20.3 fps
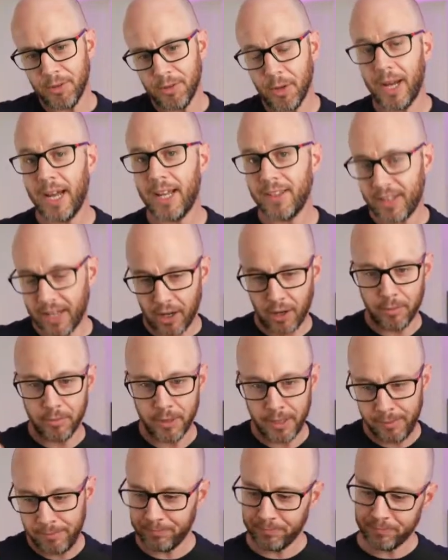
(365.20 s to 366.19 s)
So I had that on
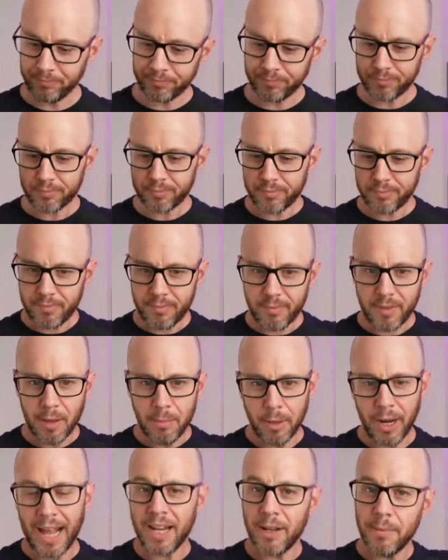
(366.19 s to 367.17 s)
me.
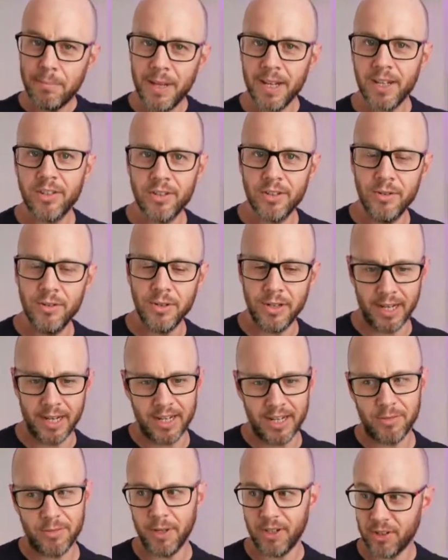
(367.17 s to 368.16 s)
But I had a big
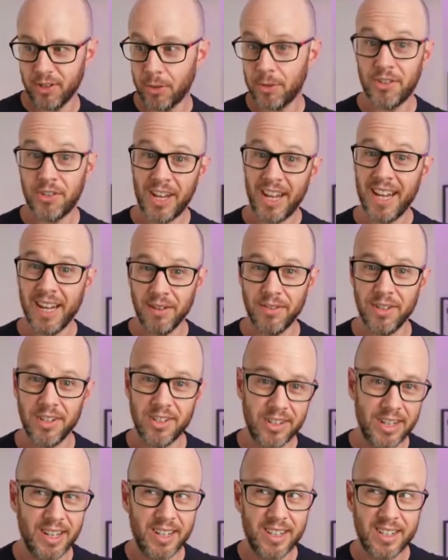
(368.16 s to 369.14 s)
suitcase because I was staying for
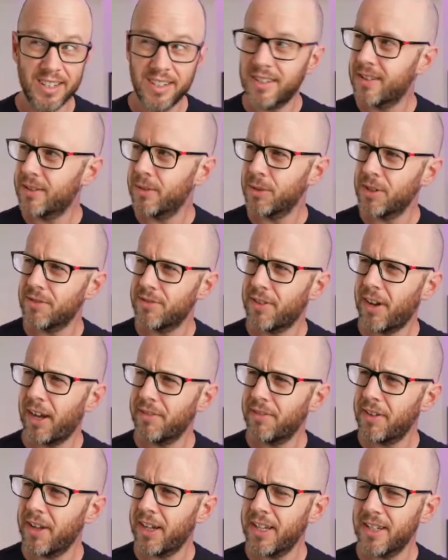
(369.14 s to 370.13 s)
five
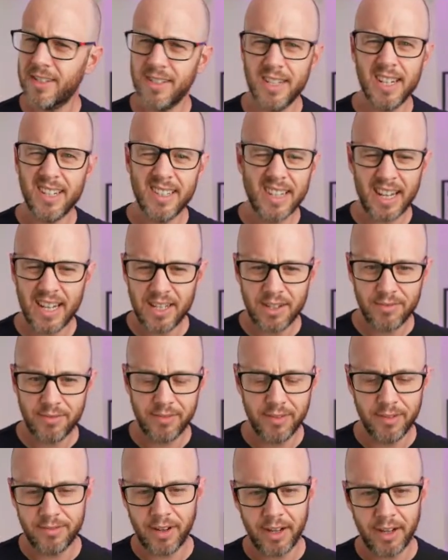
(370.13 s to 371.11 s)
nights, something
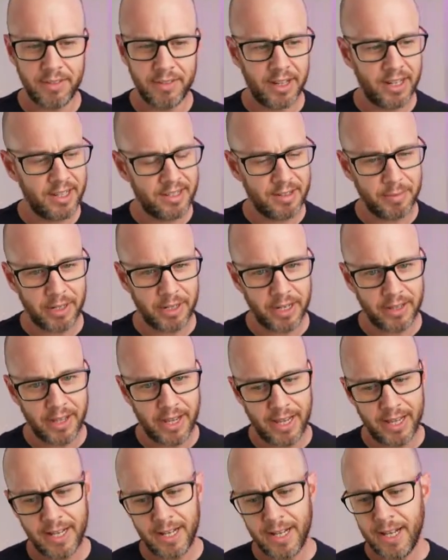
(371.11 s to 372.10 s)
like
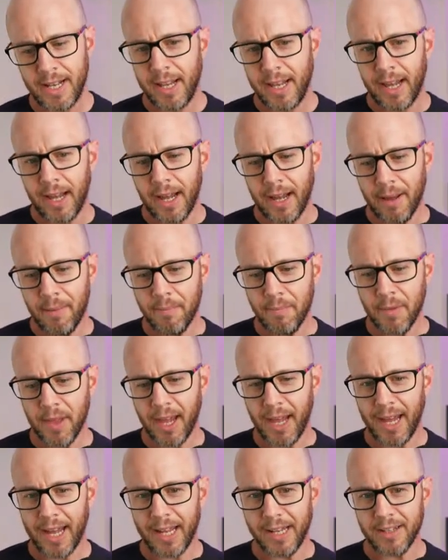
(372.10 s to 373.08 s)
that. And
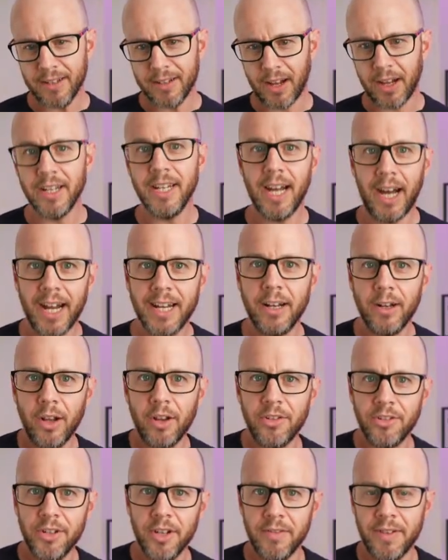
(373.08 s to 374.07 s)
I had a lot
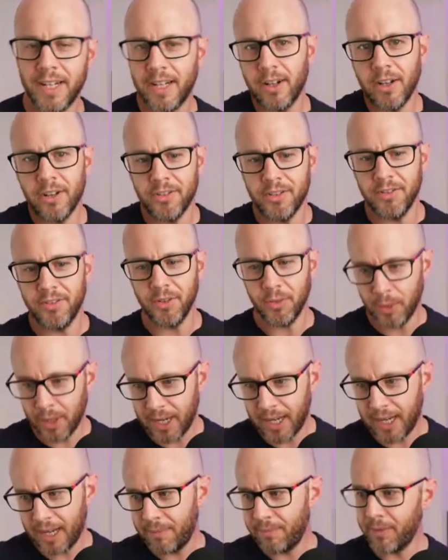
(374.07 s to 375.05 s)
of stuff. I had a lot of stuff to
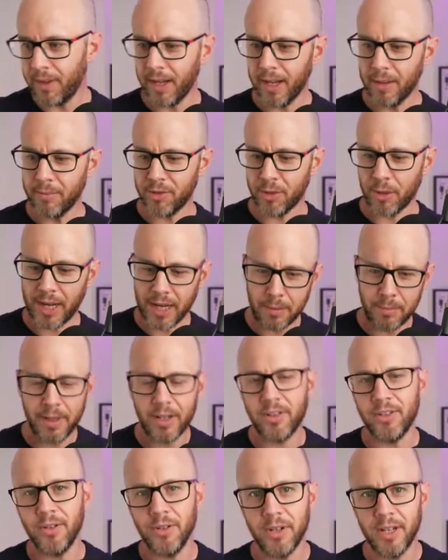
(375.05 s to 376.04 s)
wear. So I had a big
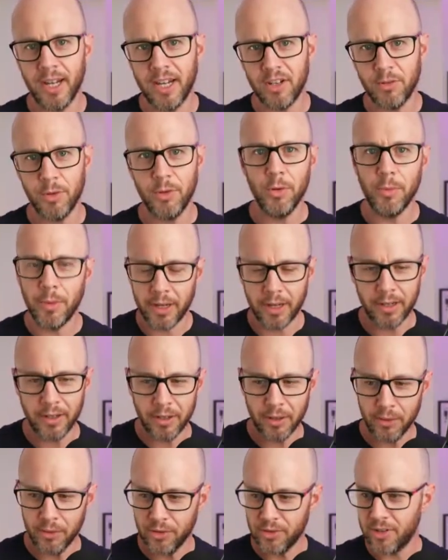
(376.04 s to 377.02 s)
suitcase with all my
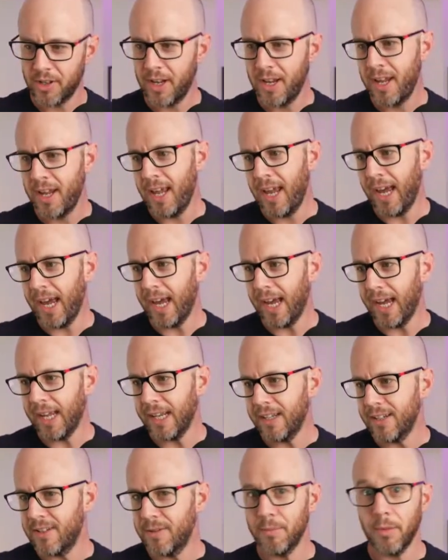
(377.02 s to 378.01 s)
clothes
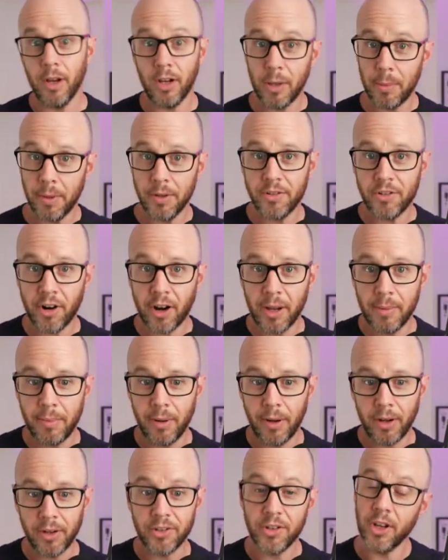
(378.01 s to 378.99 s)
and a couple of
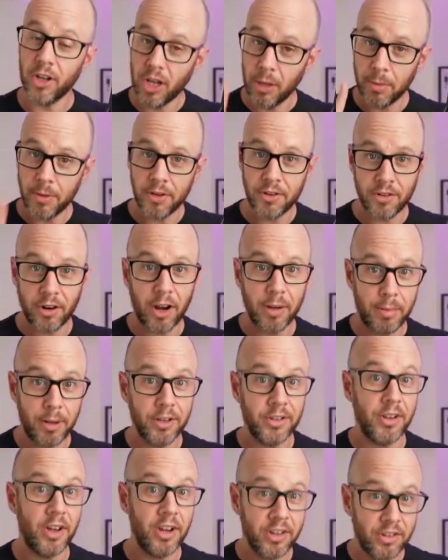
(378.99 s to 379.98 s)
the
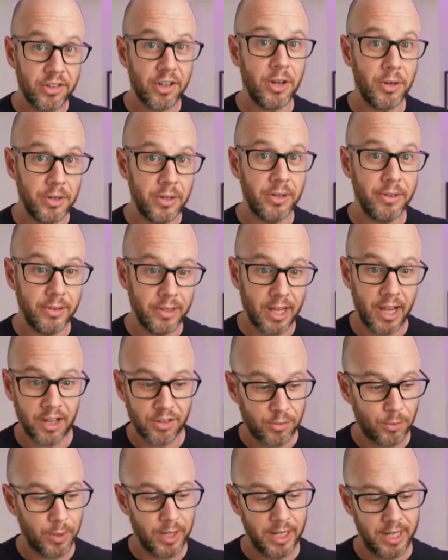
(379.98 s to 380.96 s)
tripods that I showed you
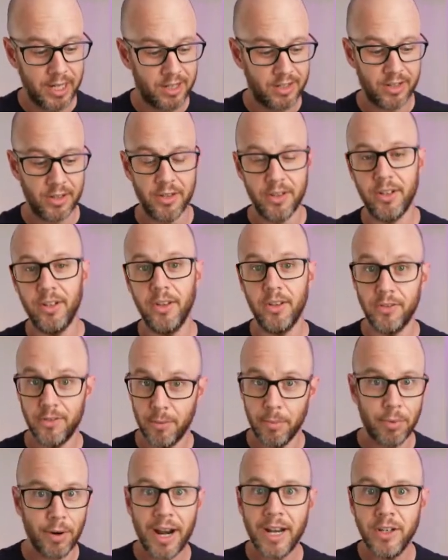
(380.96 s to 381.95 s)
last week. So the
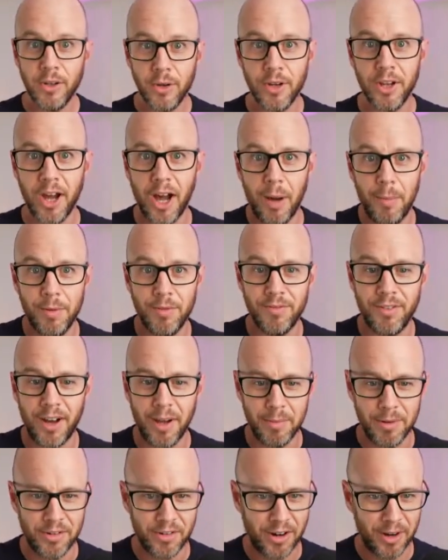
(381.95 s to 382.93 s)
brand new carbon
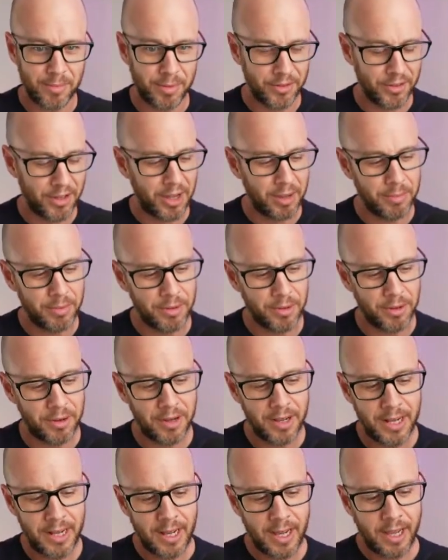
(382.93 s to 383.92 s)
fiber tripod that I bought,
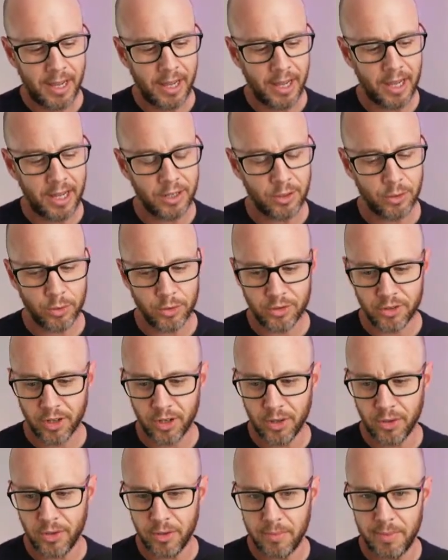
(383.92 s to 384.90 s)
and
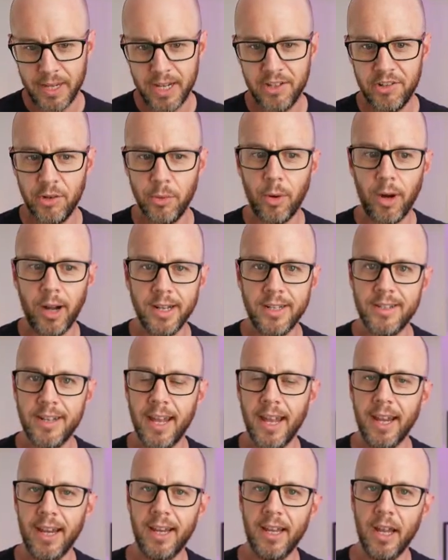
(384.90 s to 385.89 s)
also the PGY
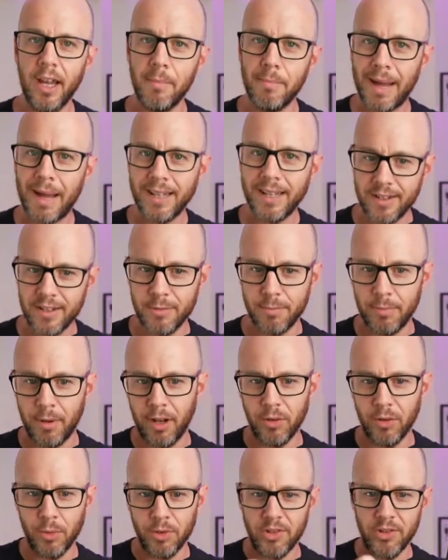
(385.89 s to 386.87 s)
Tech Mantis
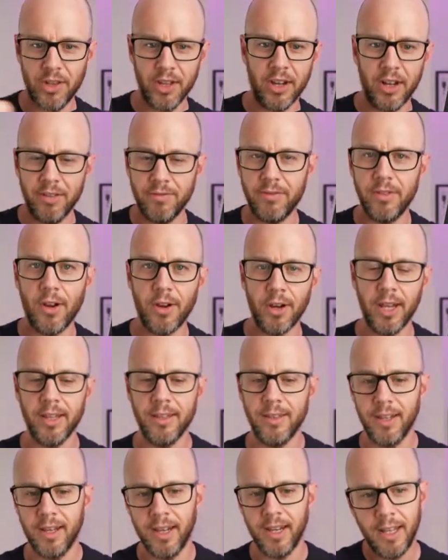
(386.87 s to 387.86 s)
pod, which is the kind of vlogging
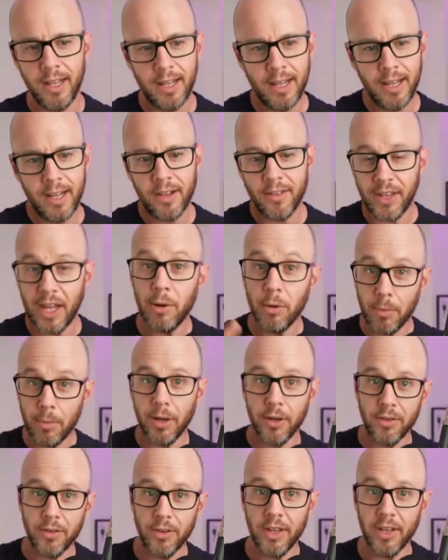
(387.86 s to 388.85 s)
thing. They were
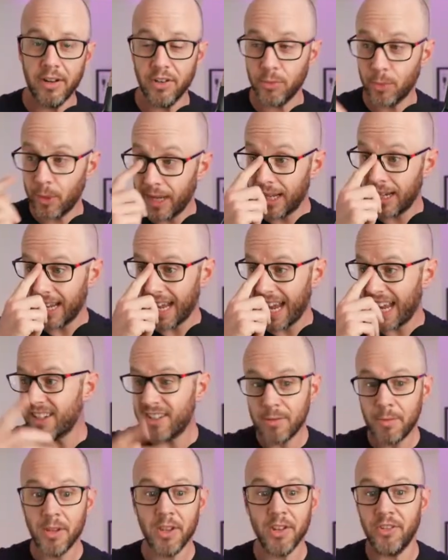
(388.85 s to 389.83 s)
both in there as well. And
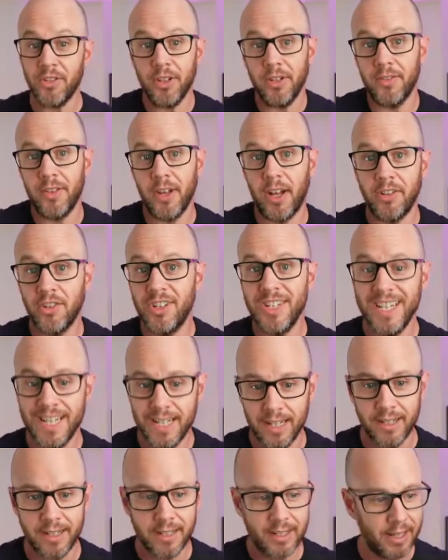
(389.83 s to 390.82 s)
some other stuff that I just
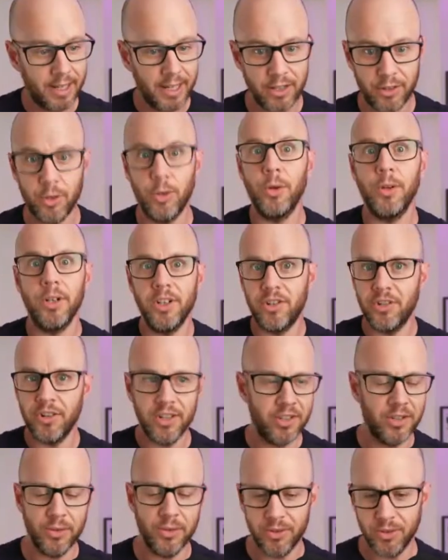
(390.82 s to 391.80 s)
needed,
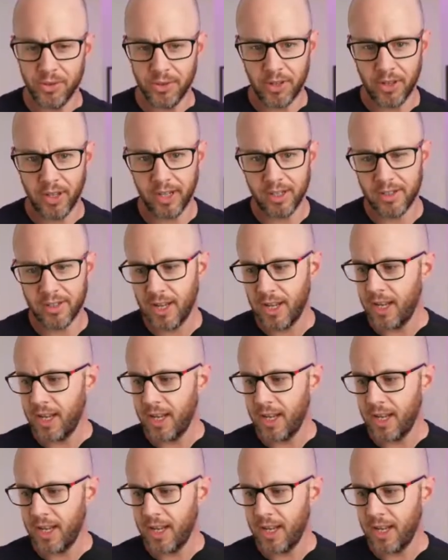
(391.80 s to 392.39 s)
toiletries and all sorts of things.